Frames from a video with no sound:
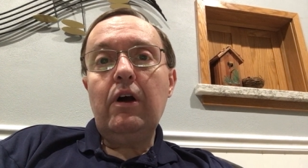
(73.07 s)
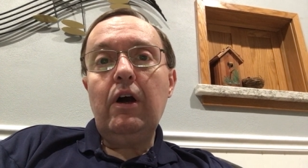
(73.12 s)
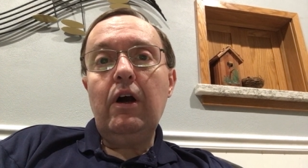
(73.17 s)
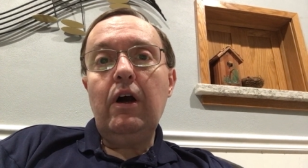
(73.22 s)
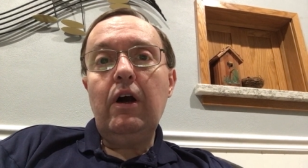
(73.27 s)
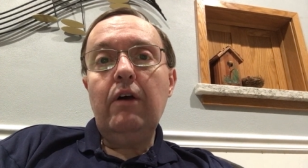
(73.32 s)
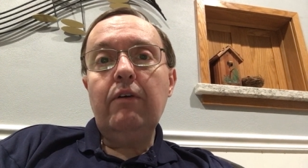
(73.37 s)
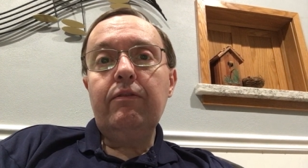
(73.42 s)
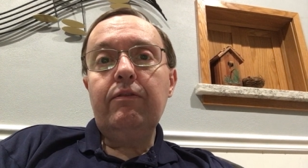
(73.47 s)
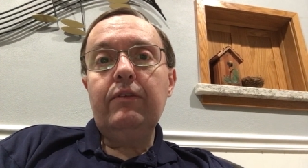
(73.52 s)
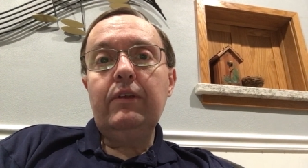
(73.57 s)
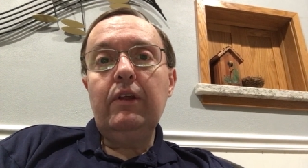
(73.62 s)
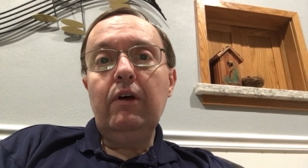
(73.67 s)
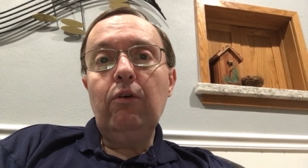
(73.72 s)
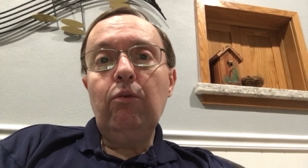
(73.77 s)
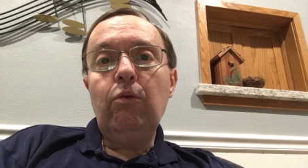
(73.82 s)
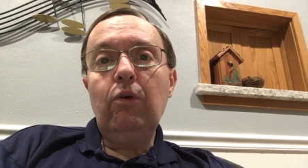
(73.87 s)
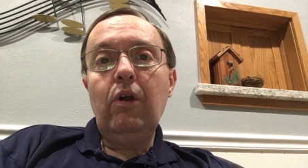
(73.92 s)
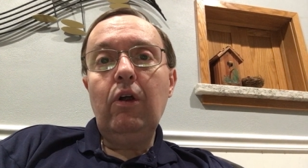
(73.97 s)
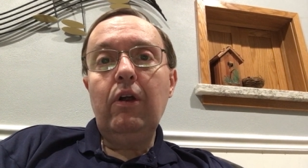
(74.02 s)
of the
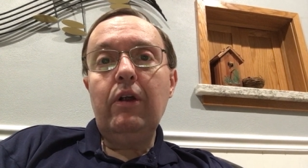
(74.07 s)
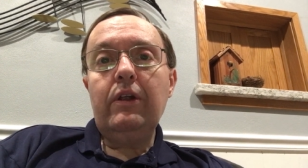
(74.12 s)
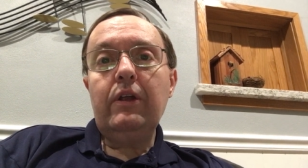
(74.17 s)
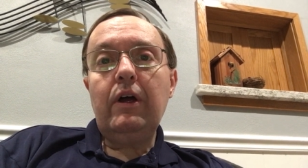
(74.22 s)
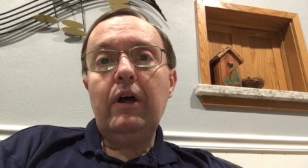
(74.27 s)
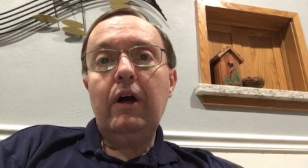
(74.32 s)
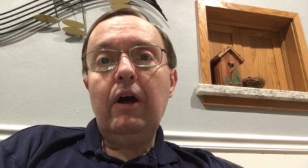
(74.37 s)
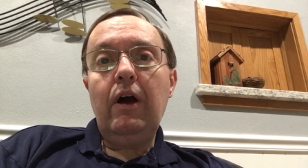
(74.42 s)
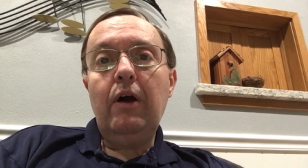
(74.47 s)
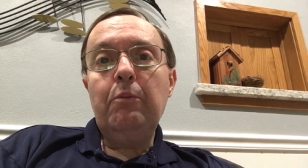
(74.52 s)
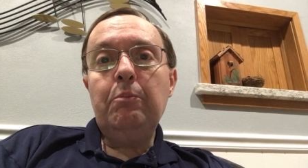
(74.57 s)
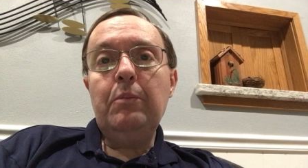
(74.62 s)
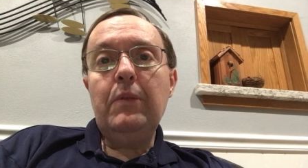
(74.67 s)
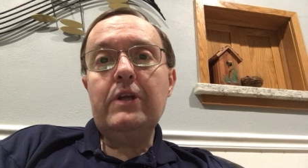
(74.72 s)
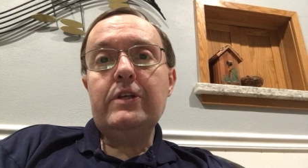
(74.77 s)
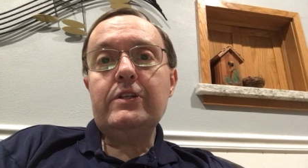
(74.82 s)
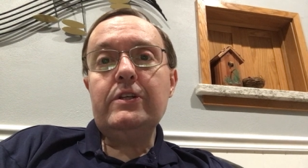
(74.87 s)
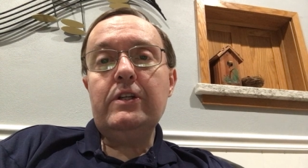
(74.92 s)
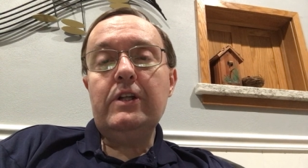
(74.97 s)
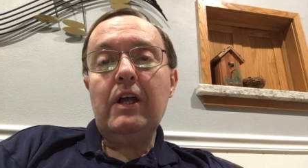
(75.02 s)
word a
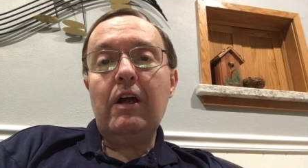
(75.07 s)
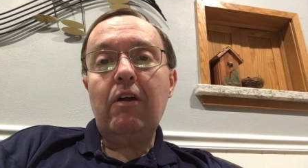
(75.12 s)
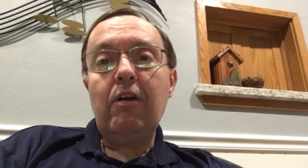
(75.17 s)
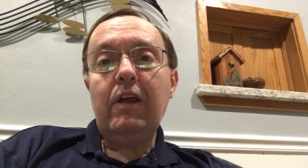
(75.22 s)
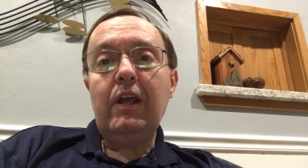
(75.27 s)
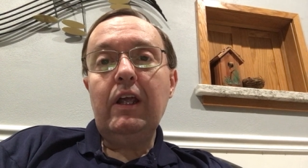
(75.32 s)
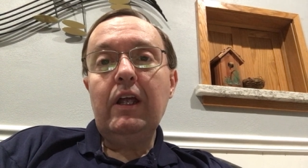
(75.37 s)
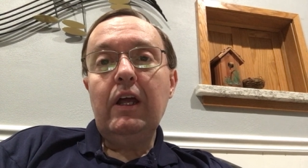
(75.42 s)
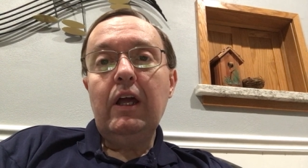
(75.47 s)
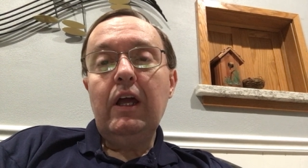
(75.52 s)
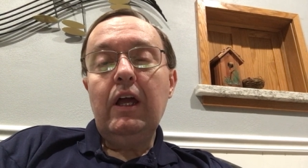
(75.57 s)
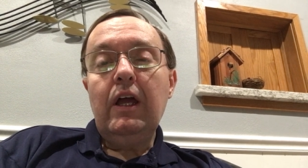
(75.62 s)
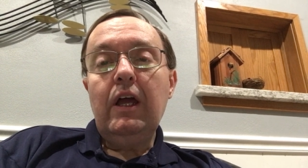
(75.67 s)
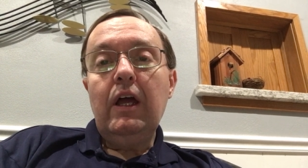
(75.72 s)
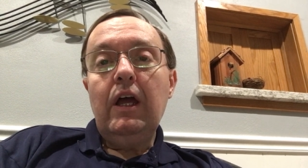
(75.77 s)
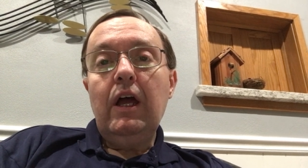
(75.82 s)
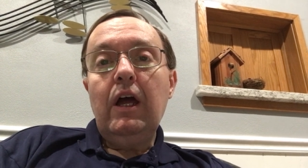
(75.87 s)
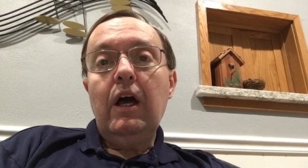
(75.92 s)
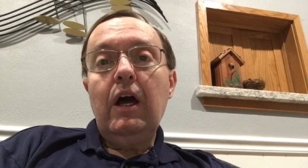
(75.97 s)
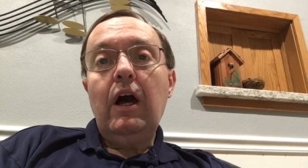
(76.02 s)
missionary,
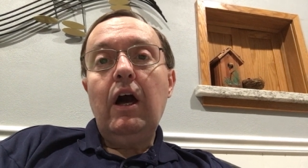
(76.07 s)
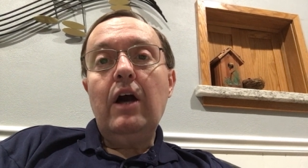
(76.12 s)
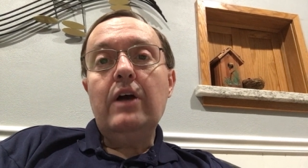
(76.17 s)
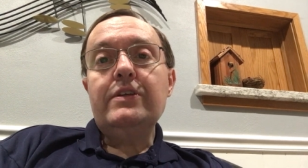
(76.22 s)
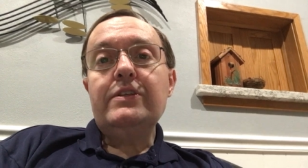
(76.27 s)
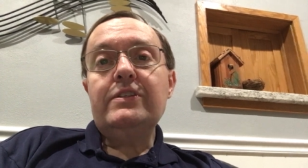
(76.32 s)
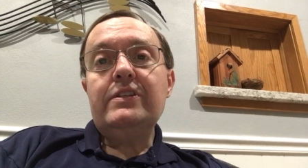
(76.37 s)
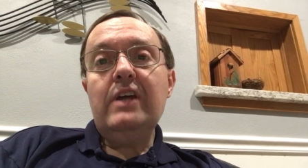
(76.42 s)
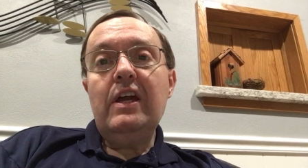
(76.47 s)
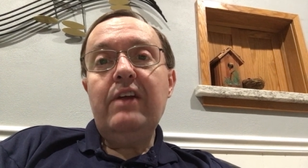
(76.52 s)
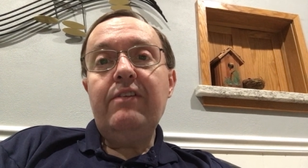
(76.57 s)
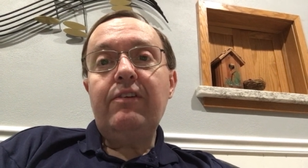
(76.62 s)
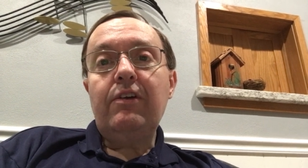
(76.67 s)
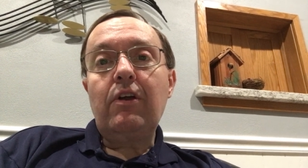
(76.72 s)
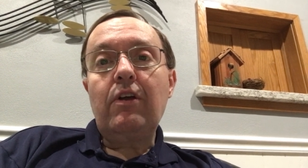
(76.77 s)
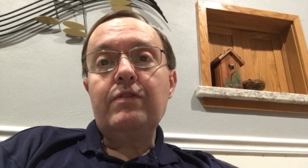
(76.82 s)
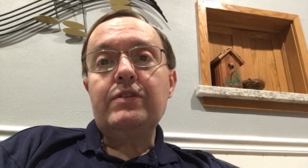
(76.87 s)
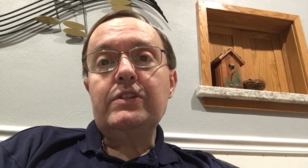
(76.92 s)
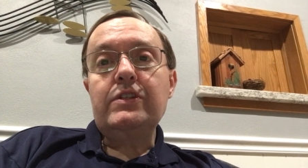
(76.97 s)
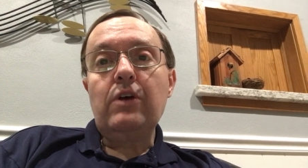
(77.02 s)
a savior
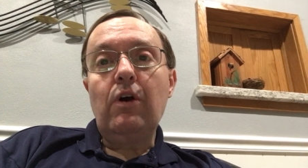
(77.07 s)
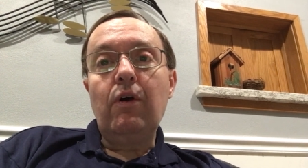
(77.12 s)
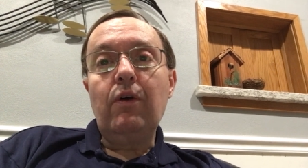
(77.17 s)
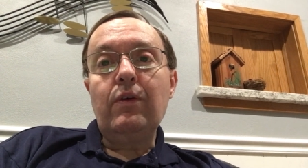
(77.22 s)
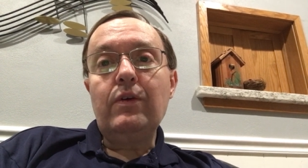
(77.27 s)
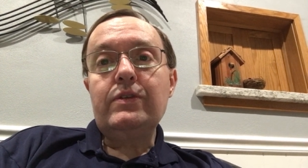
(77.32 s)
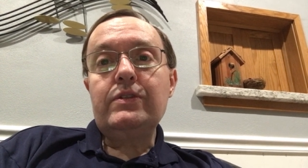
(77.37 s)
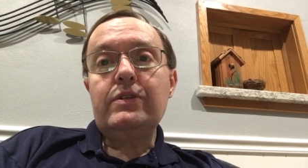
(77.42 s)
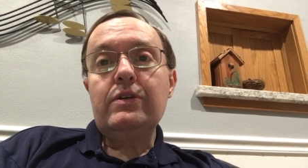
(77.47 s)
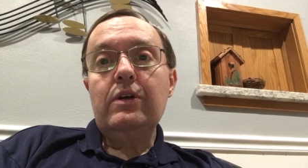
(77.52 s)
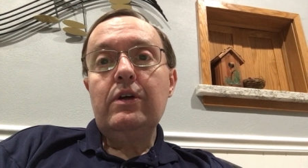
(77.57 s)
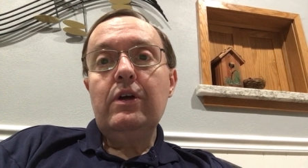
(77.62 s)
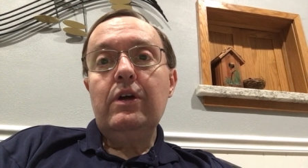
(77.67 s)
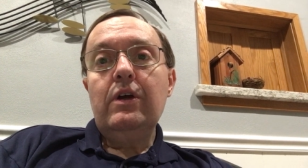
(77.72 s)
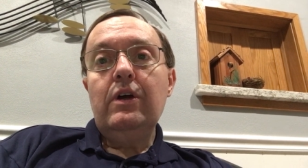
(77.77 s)
of souls,